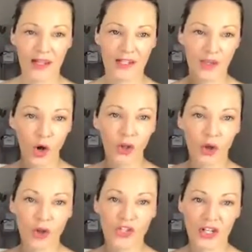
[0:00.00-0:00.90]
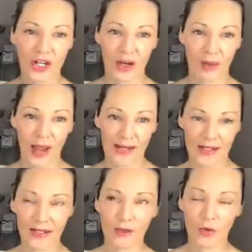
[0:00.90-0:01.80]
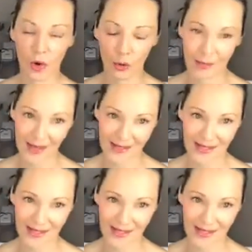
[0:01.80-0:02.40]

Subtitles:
There's no logic around it, although it makes